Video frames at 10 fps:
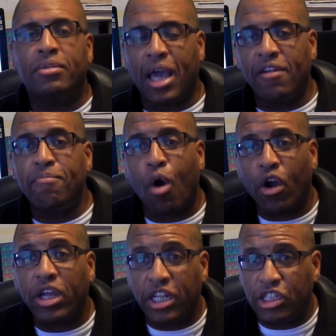kind of
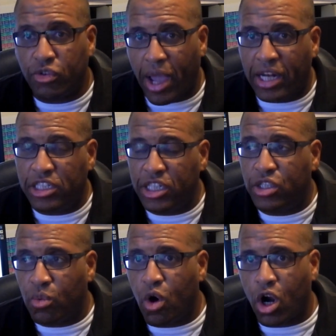marketing strategy
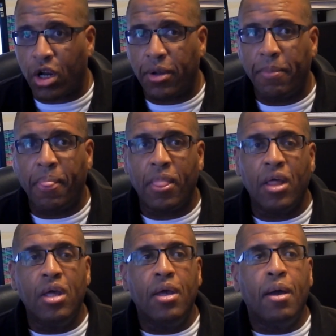to work.
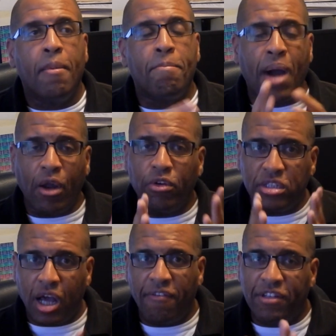
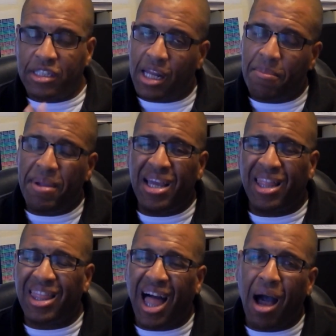Microsoft is going to be a
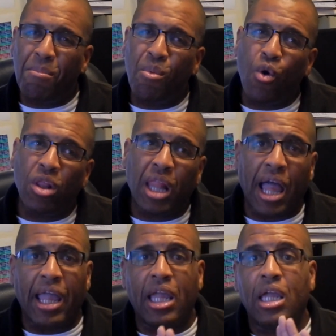lot more
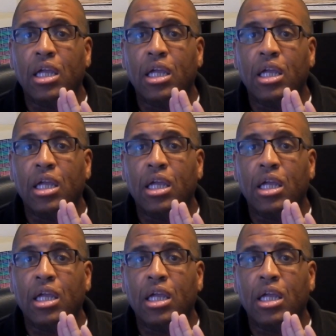like